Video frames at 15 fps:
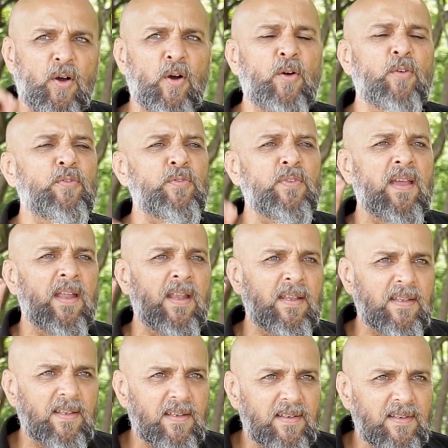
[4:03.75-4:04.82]
of that
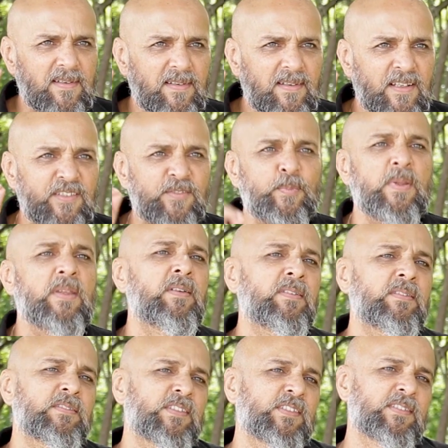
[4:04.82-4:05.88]

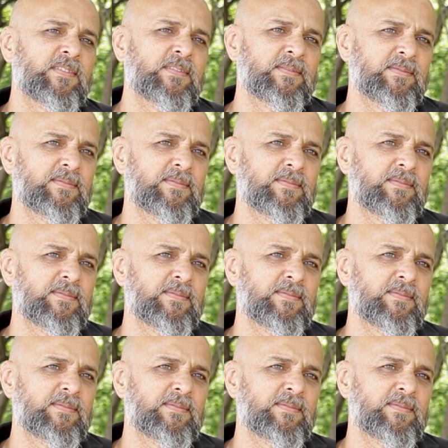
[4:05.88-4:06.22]
experience.